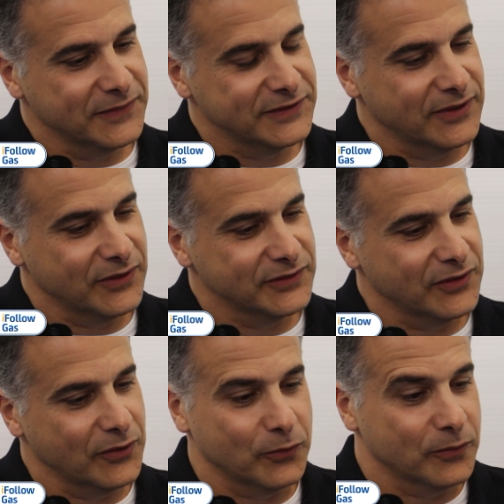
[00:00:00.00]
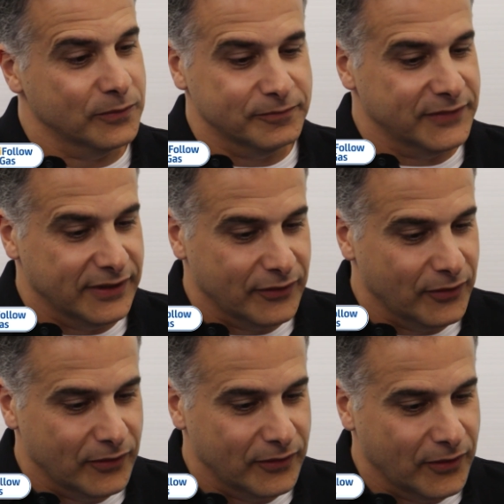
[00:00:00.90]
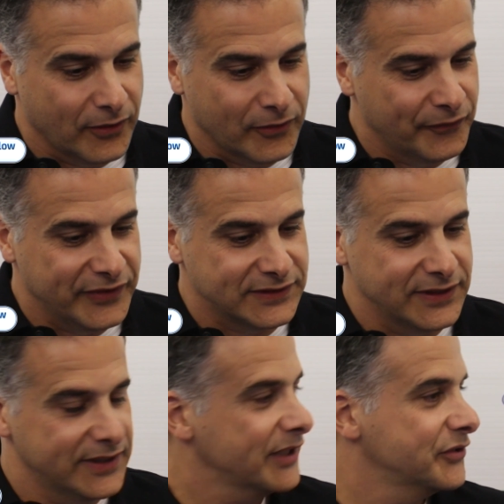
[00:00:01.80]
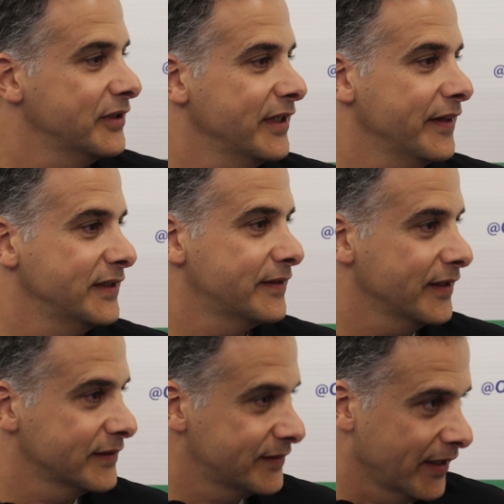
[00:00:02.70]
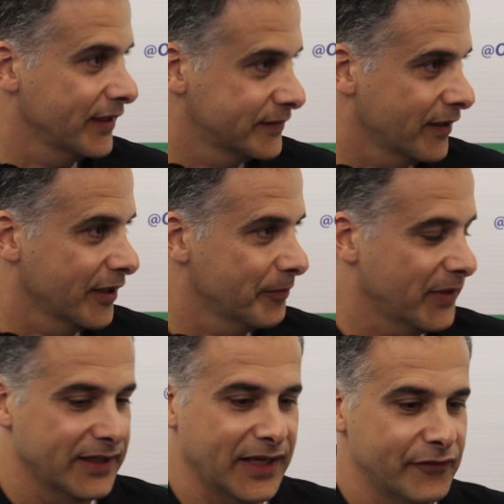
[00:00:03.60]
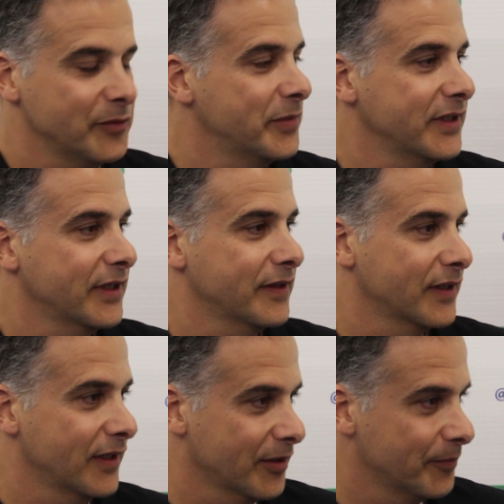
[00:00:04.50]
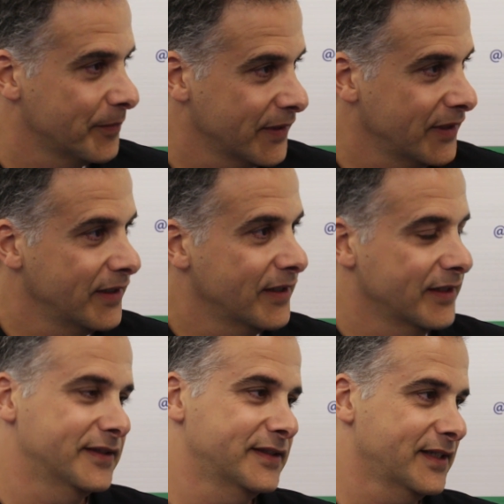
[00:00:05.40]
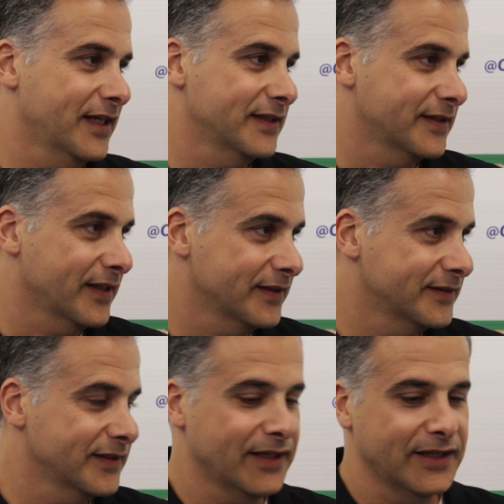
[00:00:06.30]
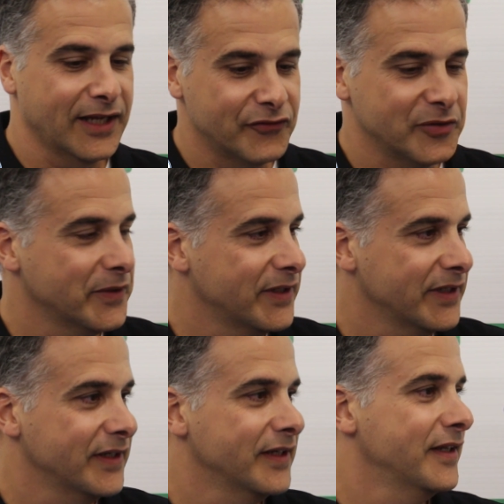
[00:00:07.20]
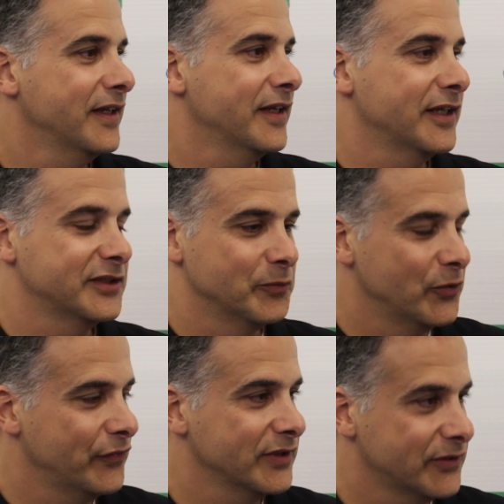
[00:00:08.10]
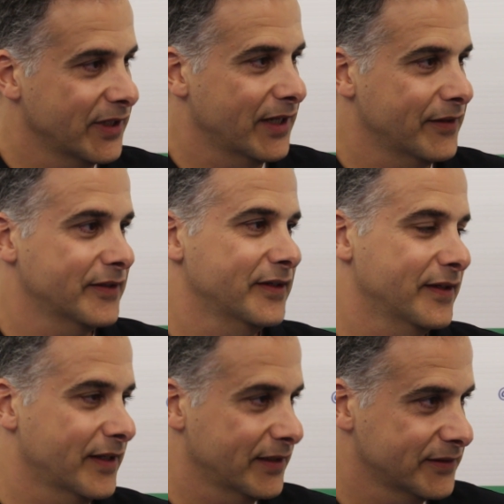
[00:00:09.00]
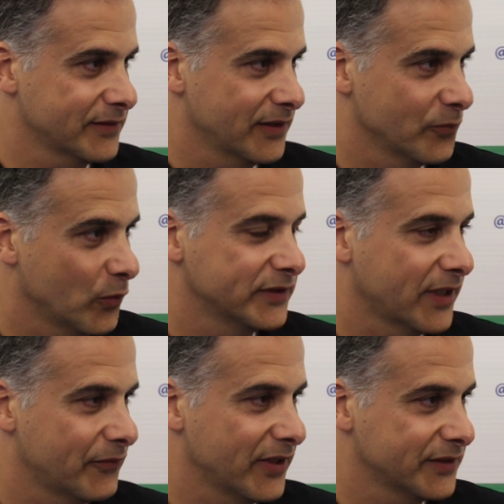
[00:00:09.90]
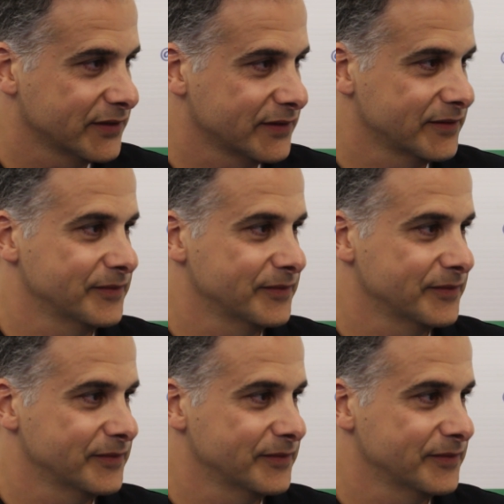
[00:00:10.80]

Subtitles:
So obviously, naturally, these things take time, and everybody at the club understands that, and everybody is moving together in one direction.